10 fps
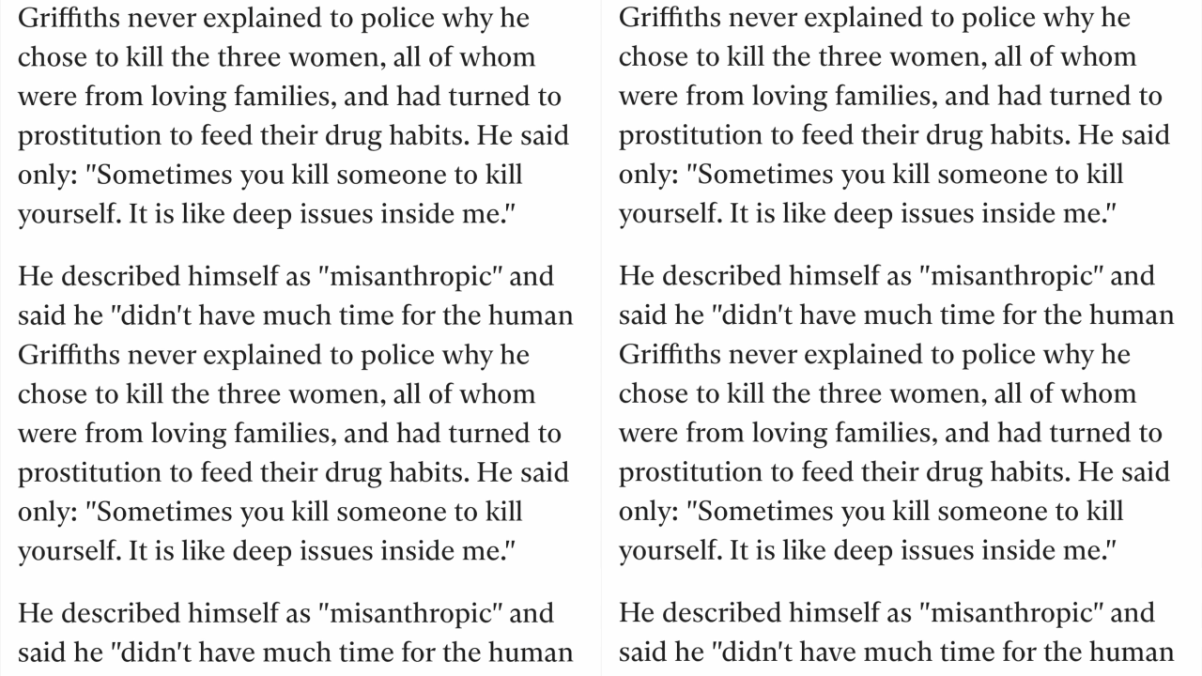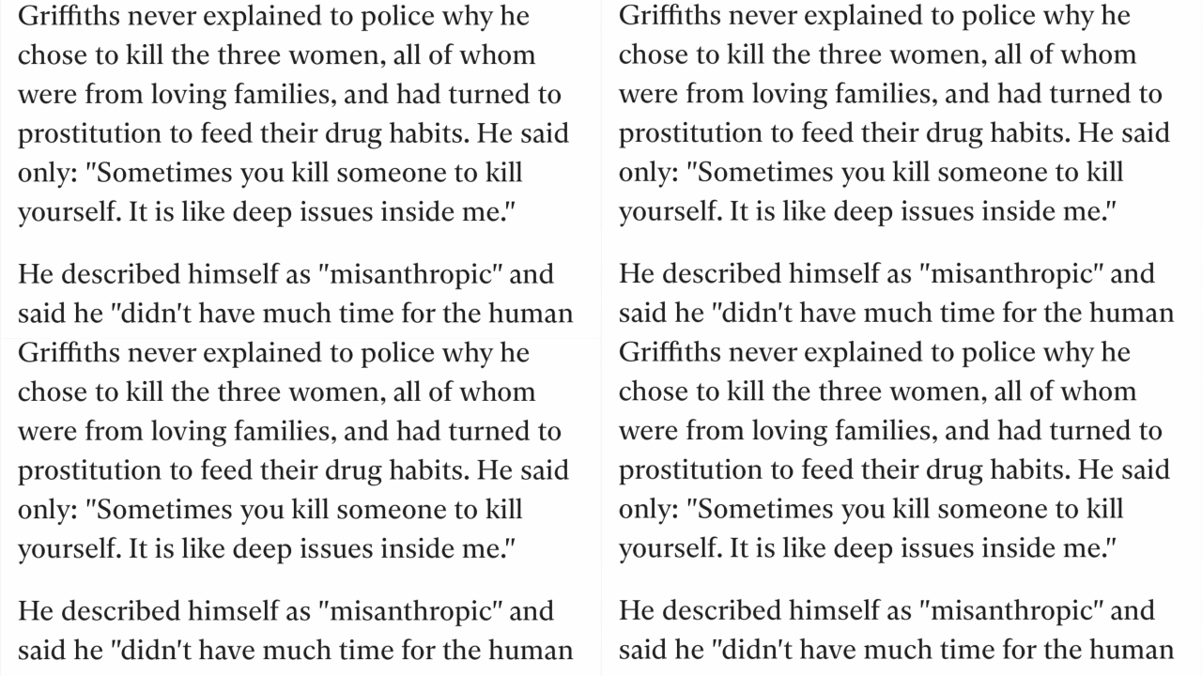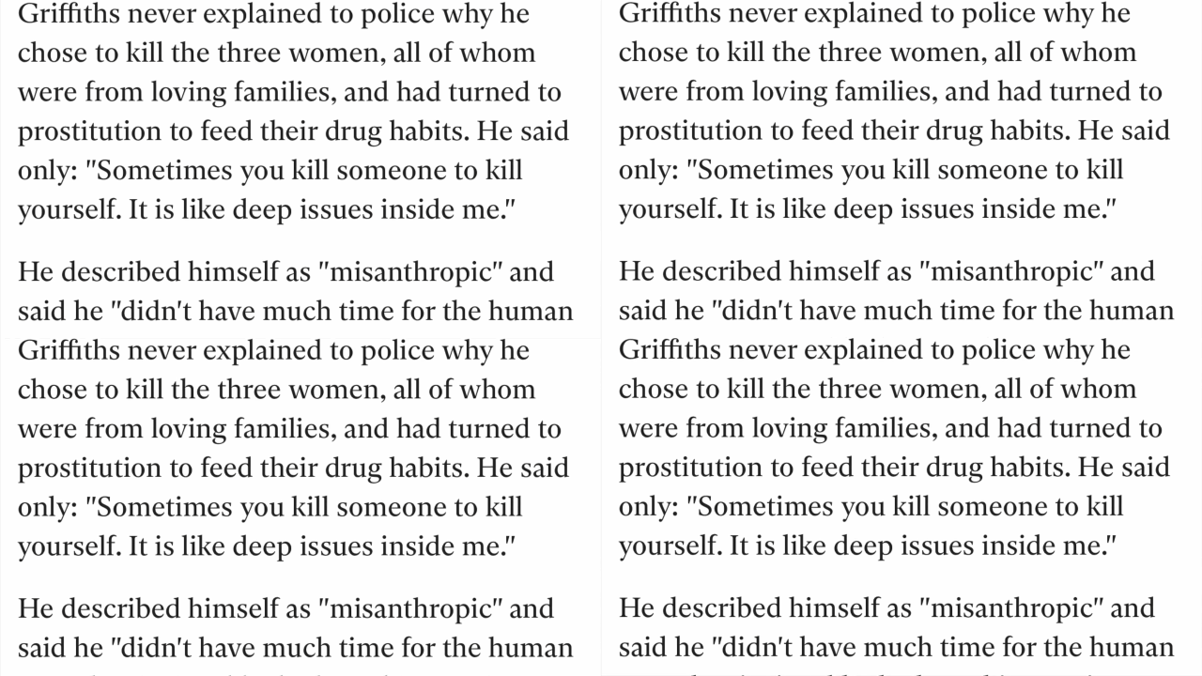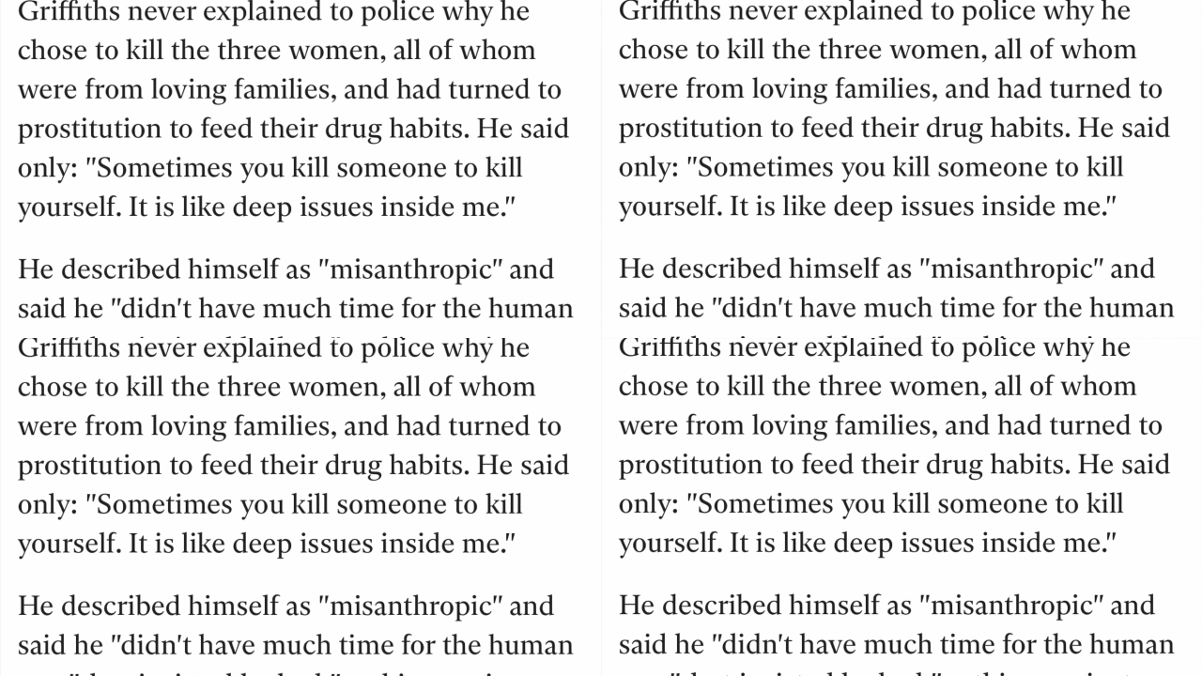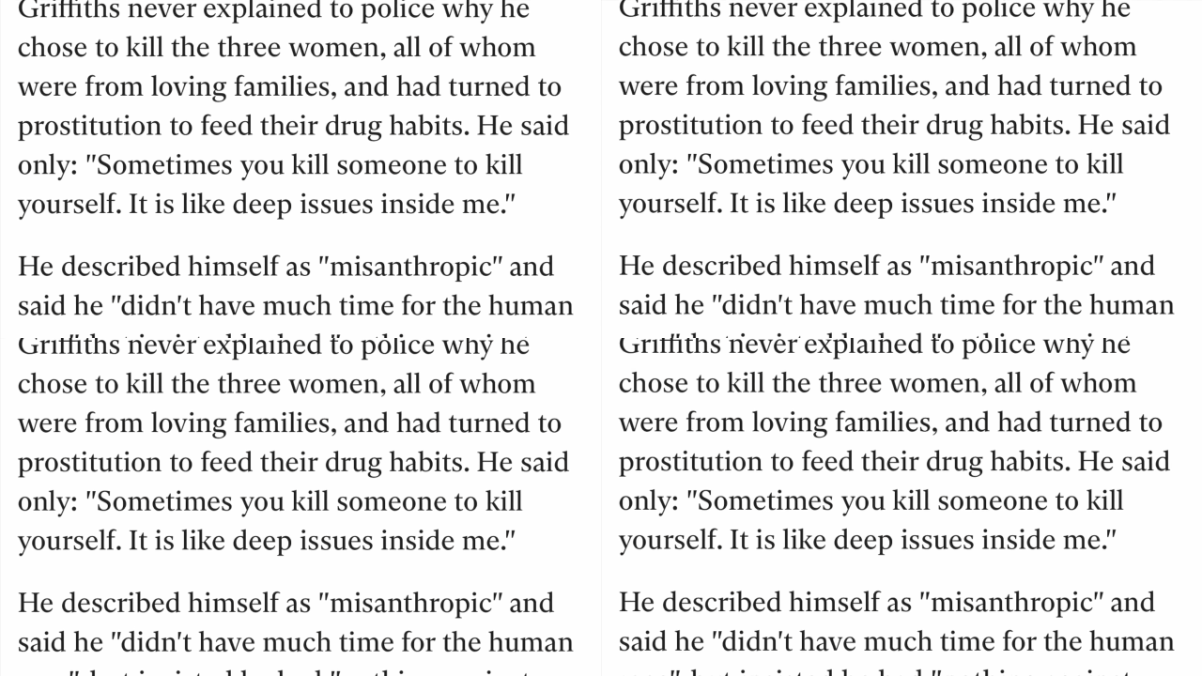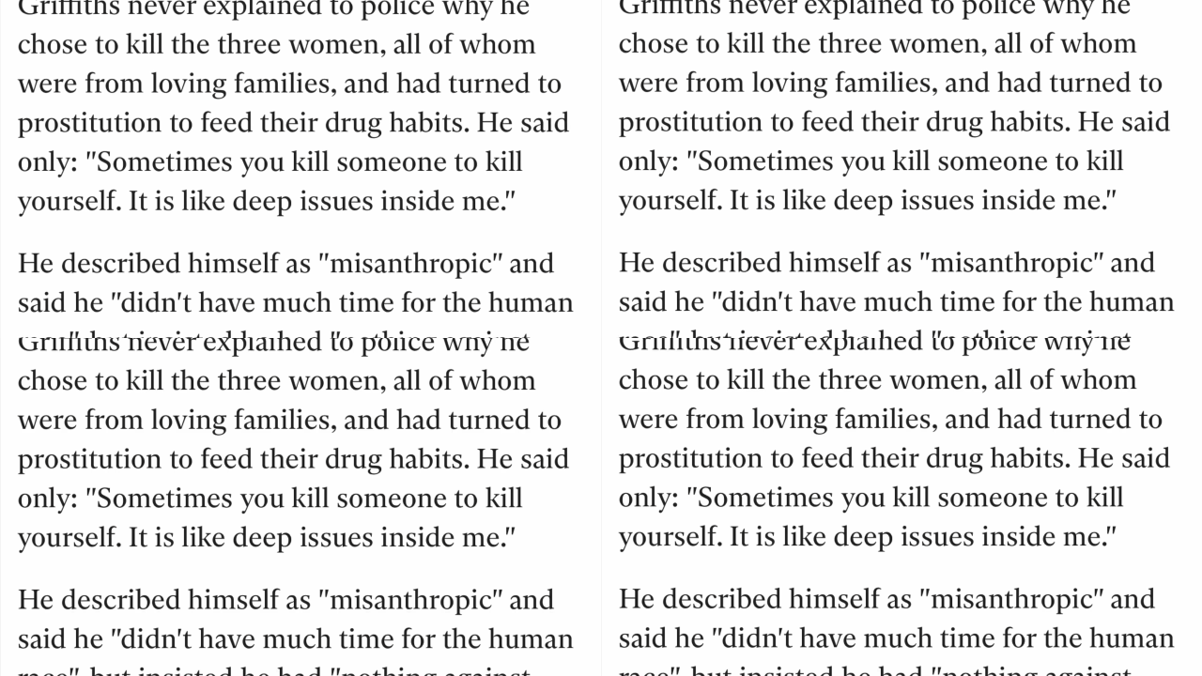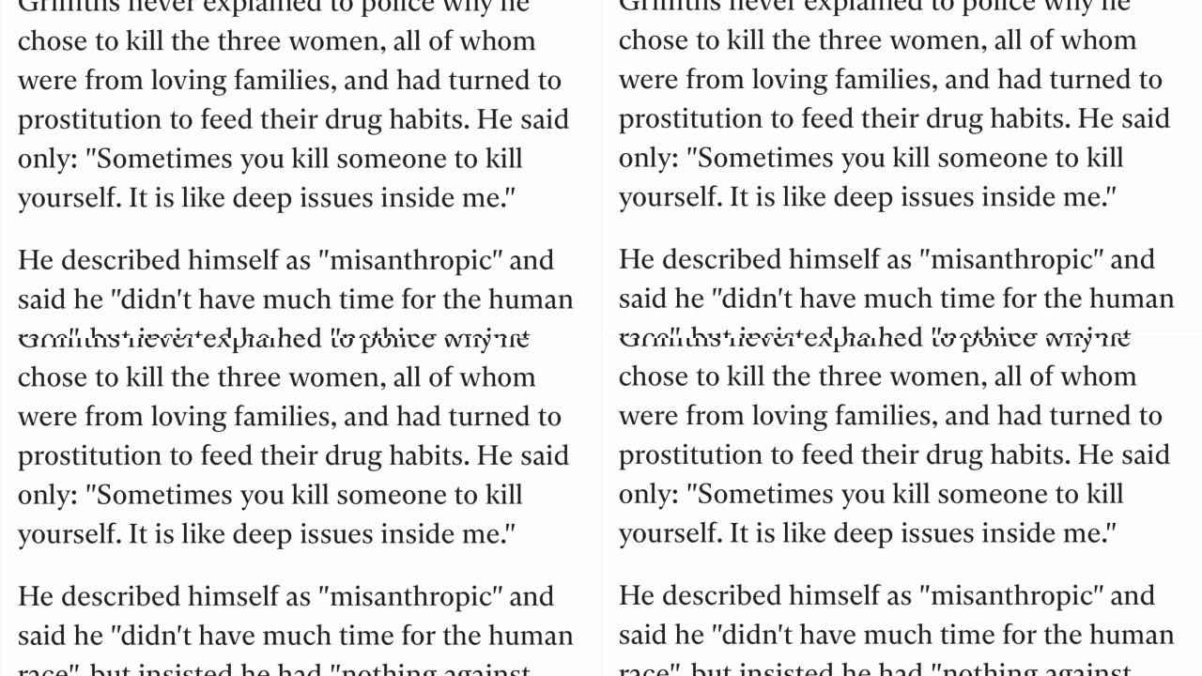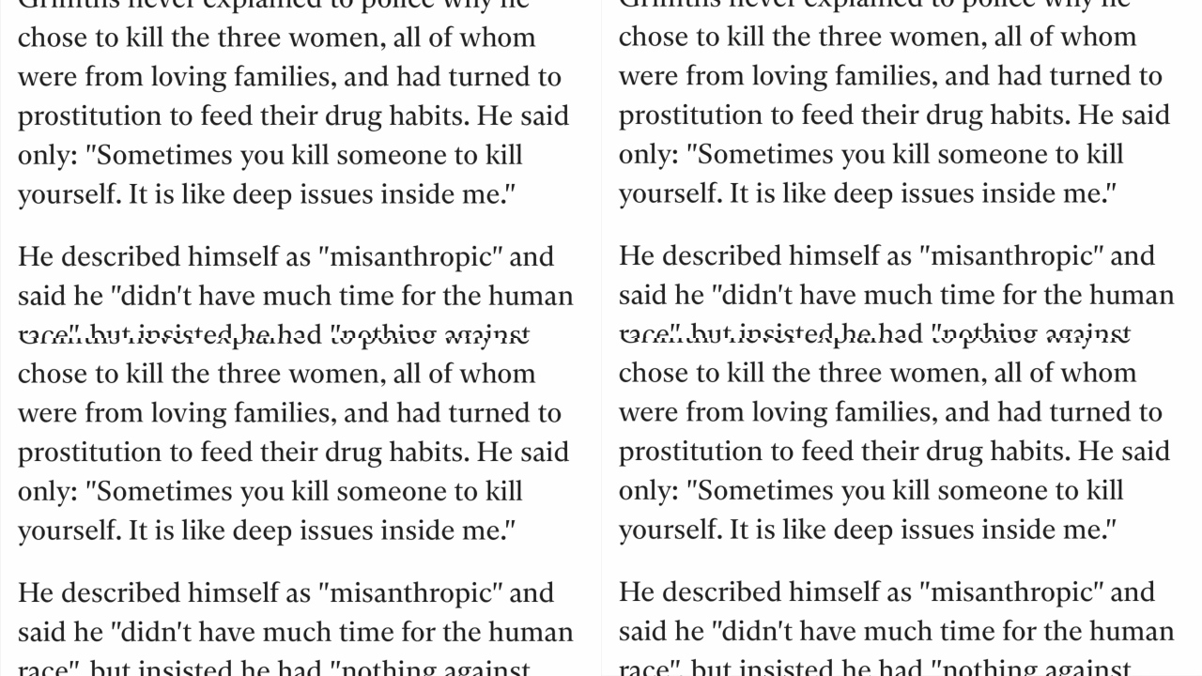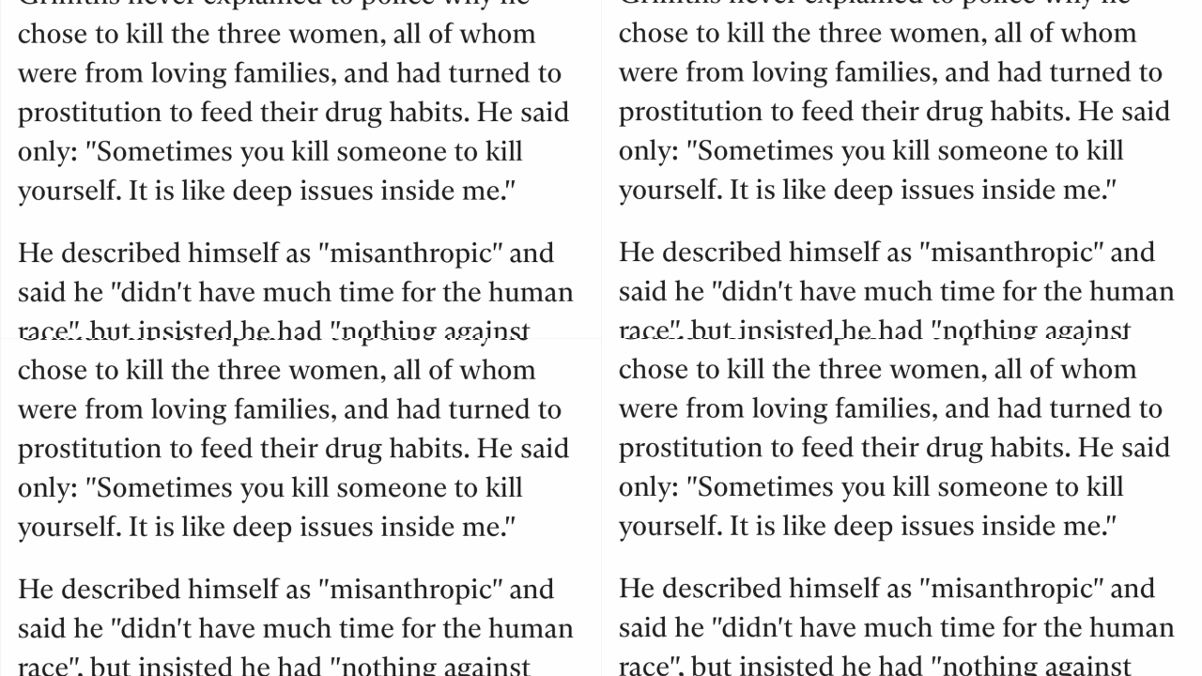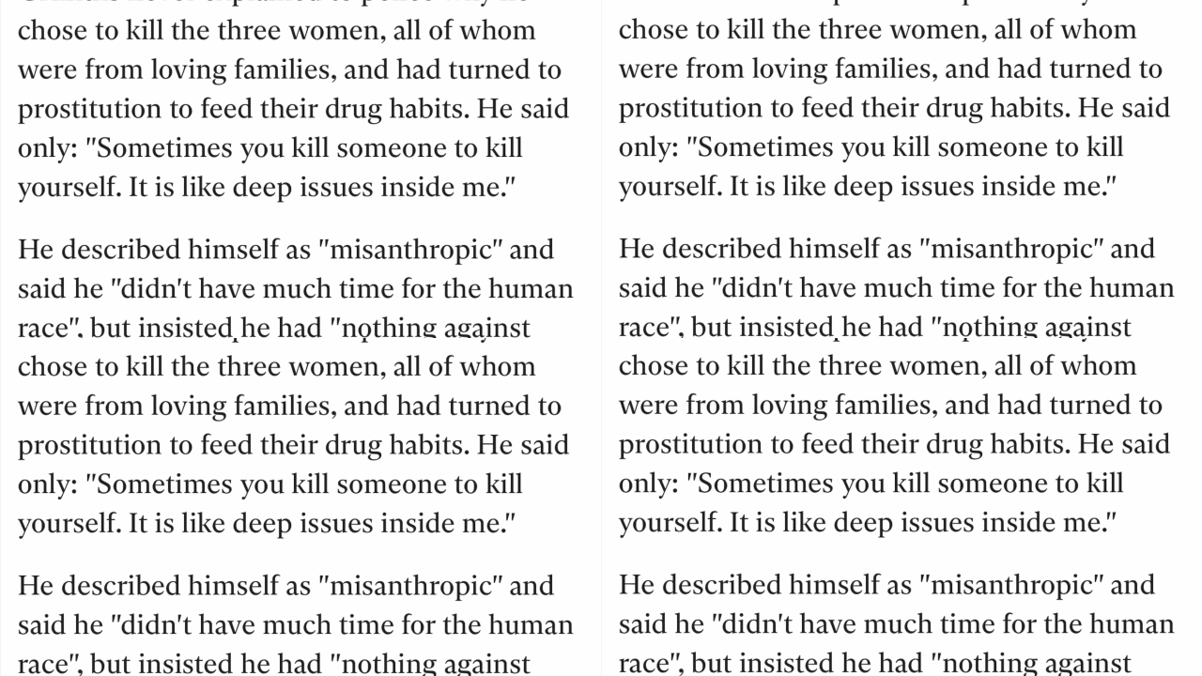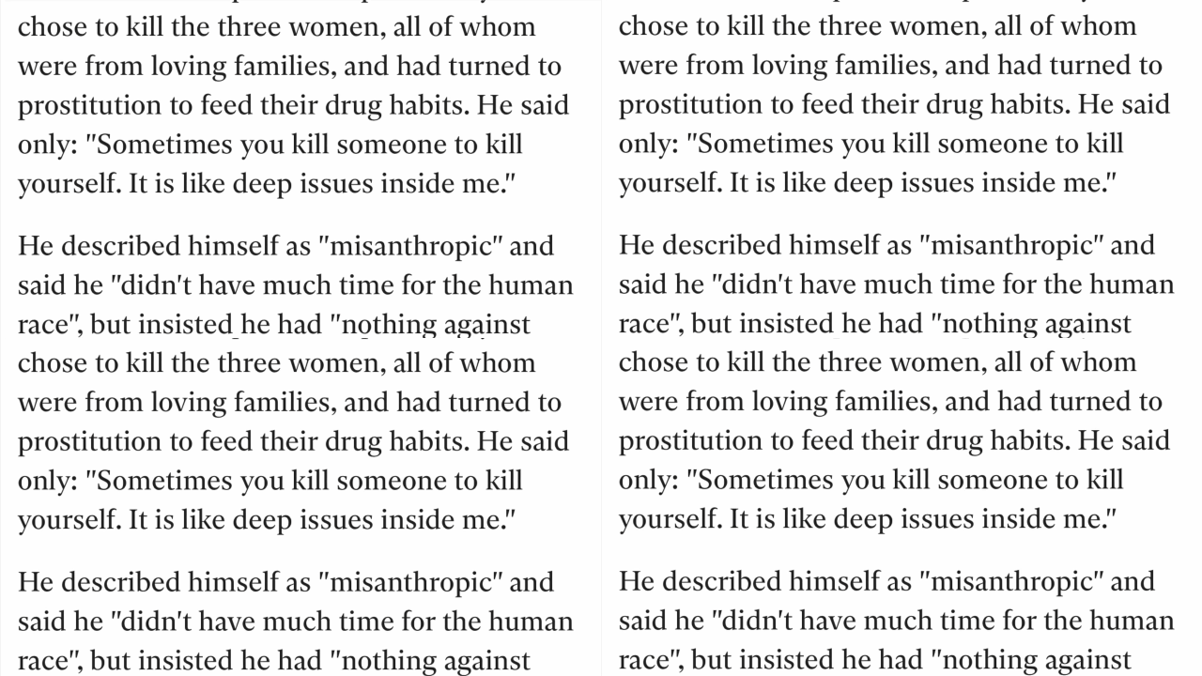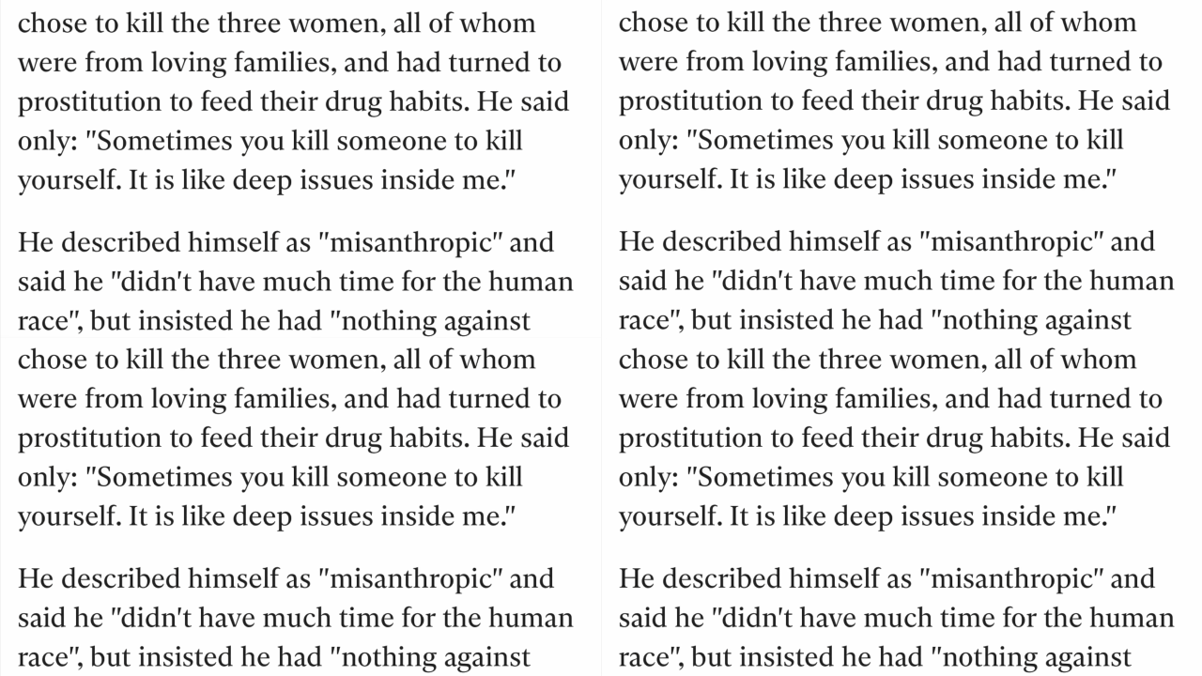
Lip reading: [unreadable: no face in view]